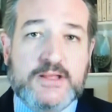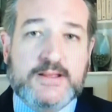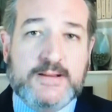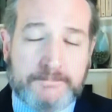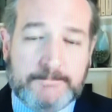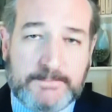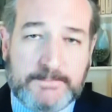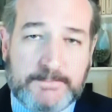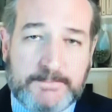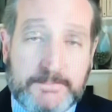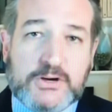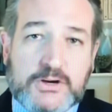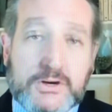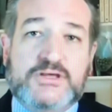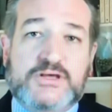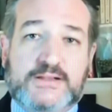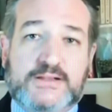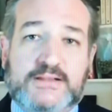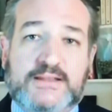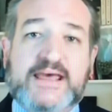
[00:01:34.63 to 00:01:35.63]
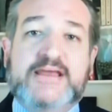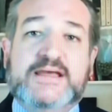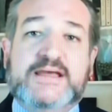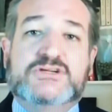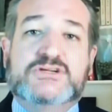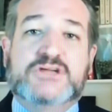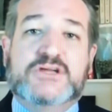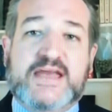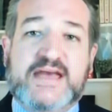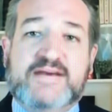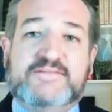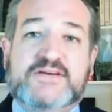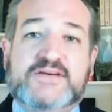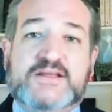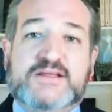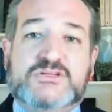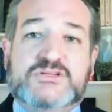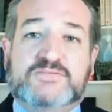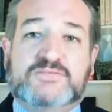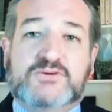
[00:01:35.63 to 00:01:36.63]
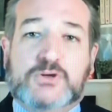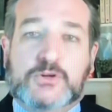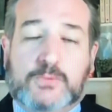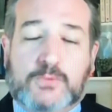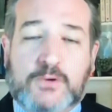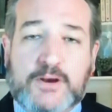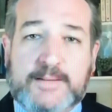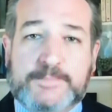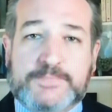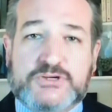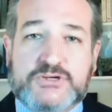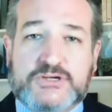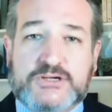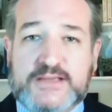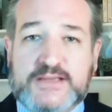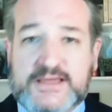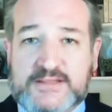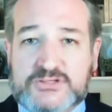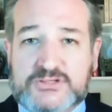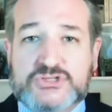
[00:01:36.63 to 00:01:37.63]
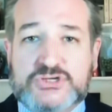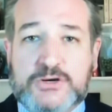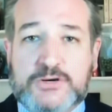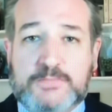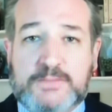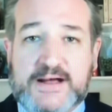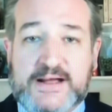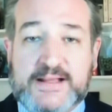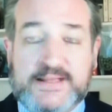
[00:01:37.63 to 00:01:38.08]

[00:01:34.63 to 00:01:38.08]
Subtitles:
both alleging evidence of corruption against Joe Biden.